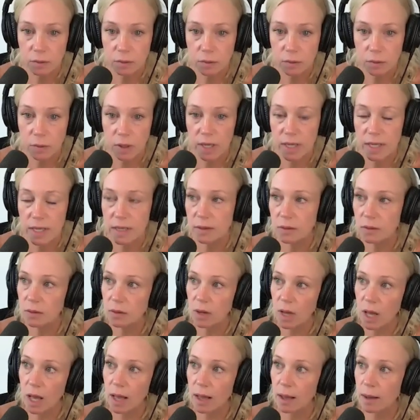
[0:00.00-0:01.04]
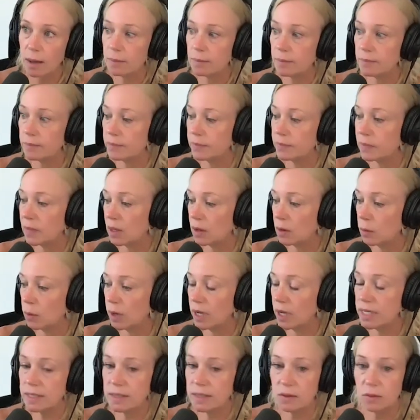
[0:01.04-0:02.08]
What, um,
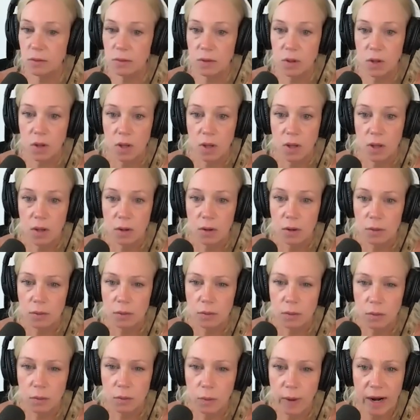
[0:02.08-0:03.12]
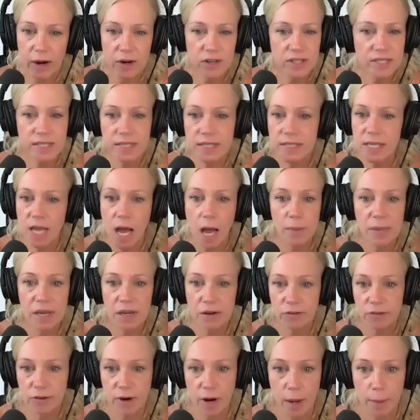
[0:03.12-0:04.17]
what, where is this
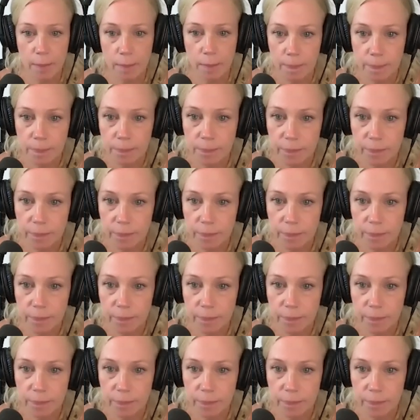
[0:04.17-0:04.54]
coming from?